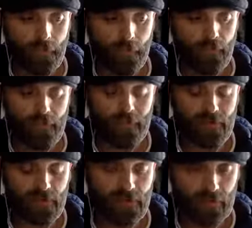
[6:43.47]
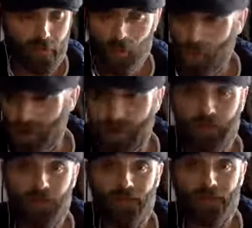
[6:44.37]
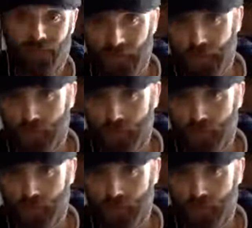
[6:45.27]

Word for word: of the Criminal Justice Public Order Act, I think.